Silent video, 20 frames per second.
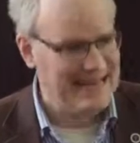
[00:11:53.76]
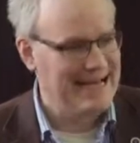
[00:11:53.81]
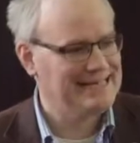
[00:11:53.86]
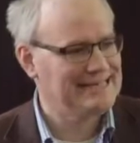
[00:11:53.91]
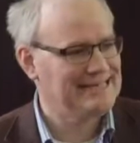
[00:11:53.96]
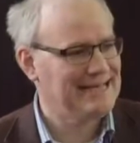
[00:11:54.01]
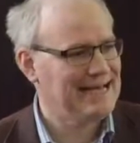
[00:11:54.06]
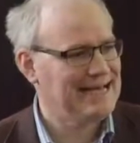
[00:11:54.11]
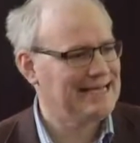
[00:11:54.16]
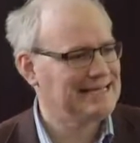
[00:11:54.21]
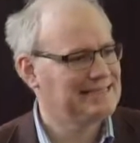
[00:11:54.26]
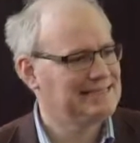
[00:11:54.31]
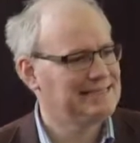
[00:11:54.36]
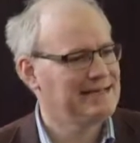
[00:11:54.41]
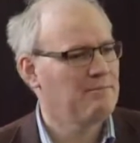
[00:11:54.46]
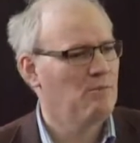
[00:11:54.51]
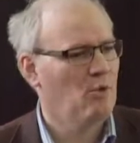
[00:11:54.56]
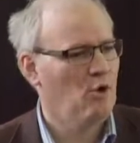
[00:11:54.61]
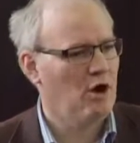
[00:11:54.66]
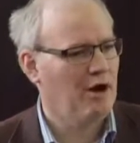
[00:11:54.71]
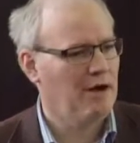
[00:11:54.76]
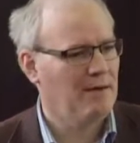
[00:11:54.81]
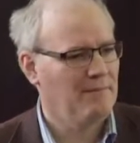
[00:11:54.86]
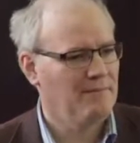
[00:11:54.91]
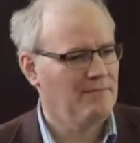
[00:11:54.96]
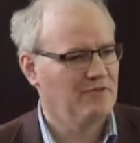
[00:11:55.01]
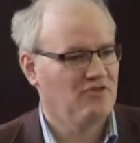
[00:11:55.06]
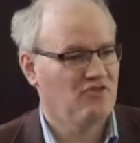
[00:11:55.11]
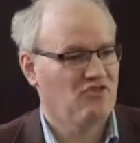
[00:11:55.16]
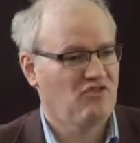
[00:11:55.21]
"L'État c'est
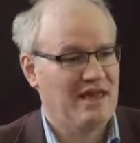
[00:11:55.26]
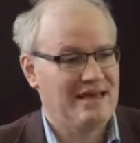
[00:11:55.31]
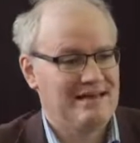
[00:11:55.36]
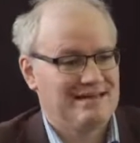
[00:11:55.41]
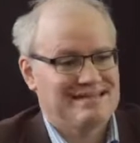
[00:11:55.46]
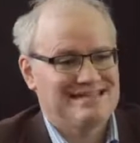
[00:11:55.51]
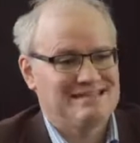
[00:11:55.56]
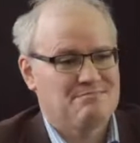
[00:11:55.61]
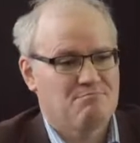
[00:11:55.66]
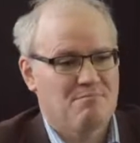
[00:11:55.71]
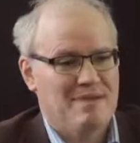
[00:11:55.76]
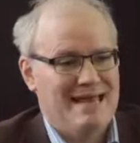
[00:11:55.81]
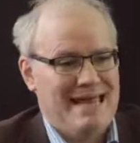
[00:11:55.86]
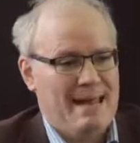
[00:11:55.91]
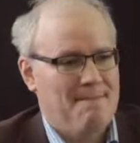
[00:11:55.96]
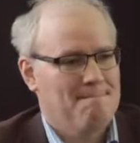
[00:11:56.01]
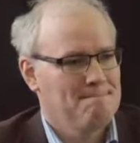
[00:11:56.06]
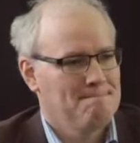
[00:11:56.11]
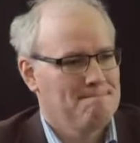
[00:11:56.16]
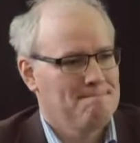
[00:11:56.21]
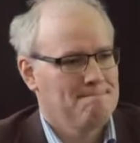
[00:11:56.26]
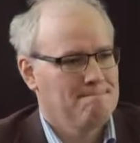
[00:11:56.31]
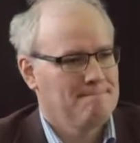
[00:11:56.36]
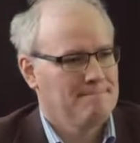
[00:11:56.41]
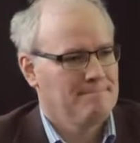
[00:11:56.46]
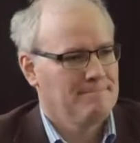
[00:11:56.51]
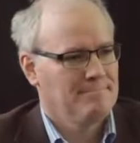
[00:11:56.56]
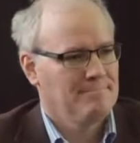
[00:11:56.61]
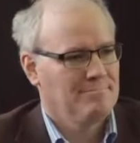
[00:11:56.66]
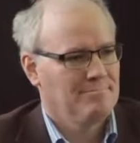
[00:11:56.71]
moi," the state is me.
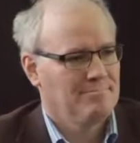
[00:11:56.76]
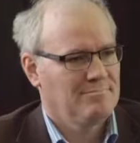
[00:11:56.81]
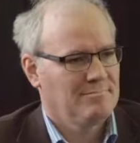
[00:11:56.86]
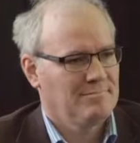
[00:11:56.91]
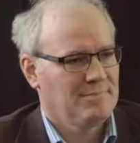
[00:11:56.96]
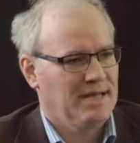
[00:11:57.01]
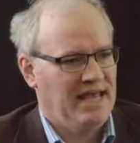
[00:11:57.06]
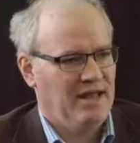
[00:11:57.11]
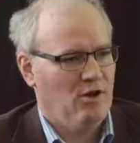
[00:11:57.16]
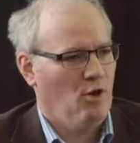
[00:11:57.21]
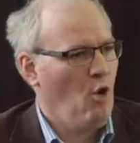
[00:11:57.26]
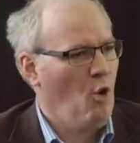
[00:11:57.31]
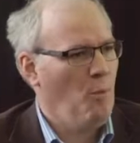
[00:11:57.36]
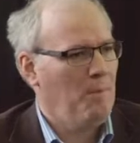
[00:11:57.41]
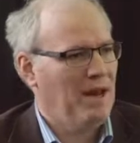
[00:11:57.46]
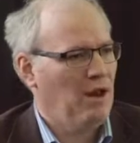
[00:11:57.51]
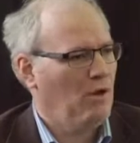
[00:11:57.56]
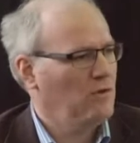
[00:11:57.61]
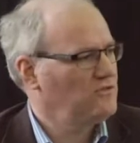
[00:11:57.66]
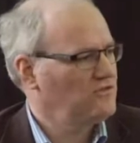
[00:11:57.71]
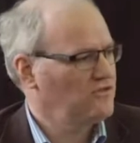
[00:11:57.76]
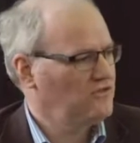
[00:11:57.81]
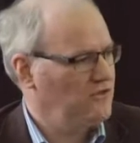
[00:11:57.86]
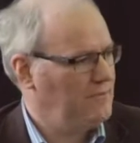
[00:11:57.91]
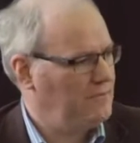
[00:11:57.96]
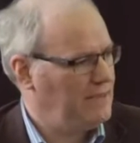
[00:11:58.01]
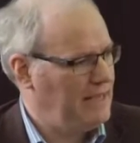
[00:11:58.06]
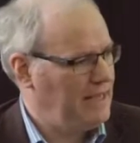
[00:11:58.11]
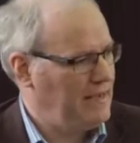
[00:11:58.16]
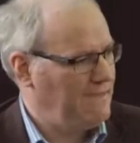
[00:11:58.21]
It all belongs
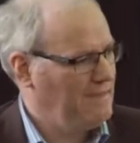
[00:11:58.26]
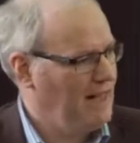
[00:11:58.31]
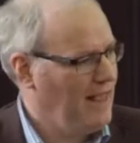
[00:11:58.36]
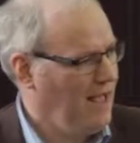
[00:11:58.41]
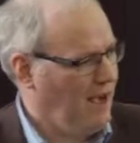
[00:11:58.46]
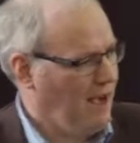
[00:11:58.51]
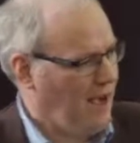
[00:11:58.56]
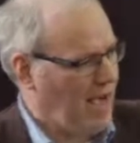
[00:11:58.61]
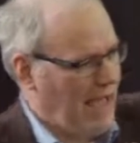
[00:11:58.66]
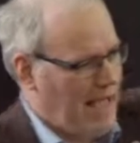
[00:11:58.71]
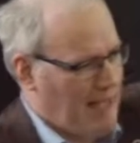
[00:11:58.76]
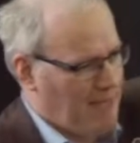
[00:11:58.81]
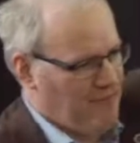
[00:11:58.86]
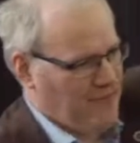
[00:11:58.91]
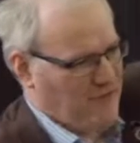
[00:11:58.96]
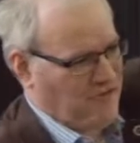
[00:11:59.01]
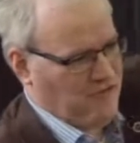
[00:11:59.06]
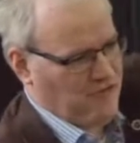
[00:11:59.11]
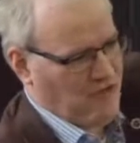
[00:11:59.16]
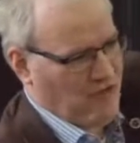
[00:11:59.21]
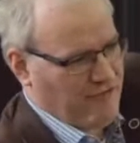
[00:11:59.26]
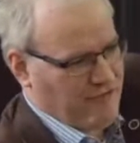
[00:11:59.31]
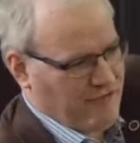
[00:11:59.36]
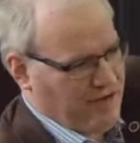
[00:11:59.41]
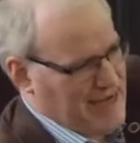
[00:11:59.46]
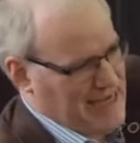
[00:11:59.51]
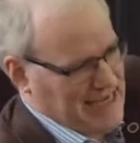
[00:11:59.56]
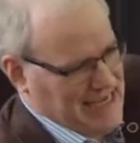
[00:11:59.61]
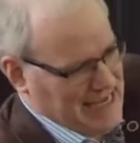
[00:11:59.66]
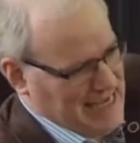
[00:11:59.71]
to me. I am the
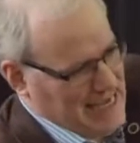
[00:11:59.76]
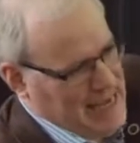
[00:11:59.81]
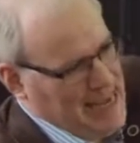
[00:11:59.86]
sovereign